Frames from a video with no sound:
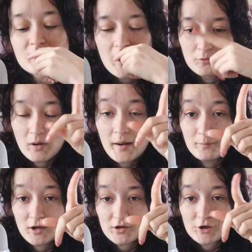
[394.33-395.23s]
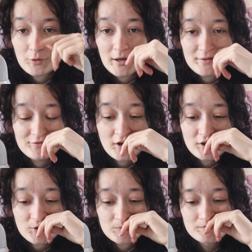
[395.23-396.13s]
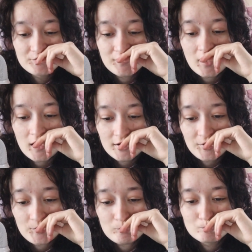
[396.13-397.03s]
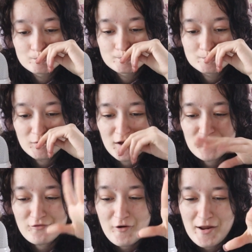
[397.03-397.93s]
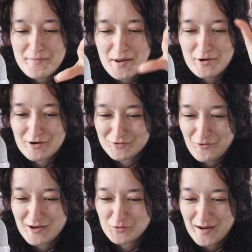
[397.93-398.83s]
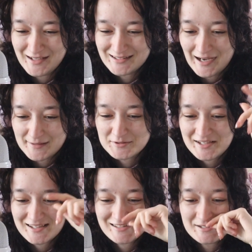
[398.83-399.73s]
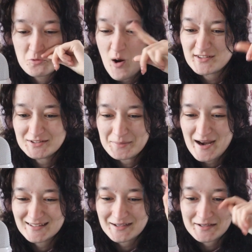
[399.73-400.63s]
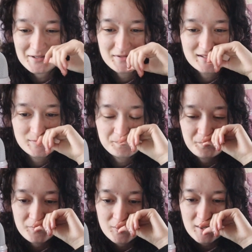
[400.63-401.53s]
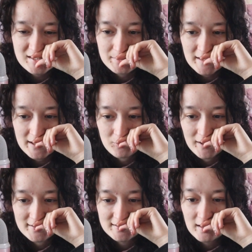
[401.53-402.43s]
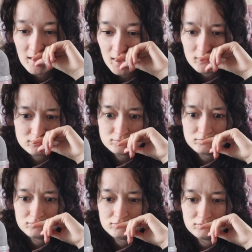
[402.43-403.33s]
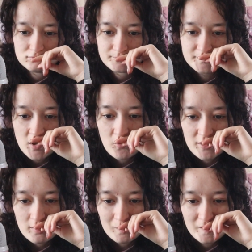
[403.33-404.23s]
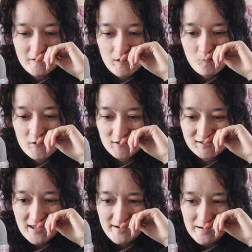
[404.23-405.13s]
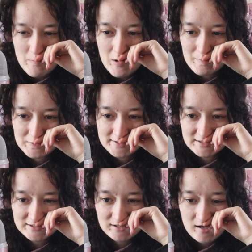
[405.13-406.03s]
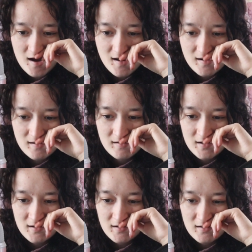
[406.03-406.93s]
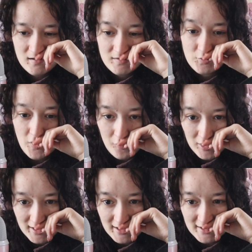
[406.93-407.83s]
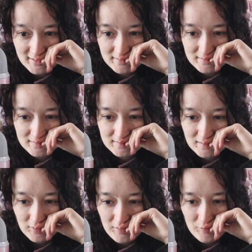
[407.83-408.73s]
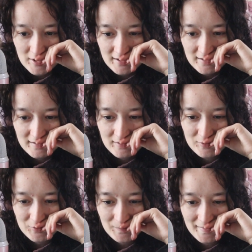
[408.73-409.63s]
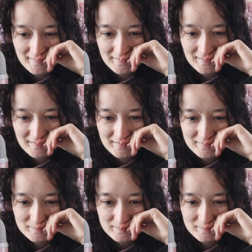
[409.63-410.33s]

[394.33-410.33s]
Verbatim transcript: I, I'm not gonna cry. Fuck you. Fuck you. Uh, you've already made me watch one too many times, T X T. What too many times? Why is it black and white? We're normal now? We're not sad anymore? Please. Do they work here? Oh, they work here. Oh my god.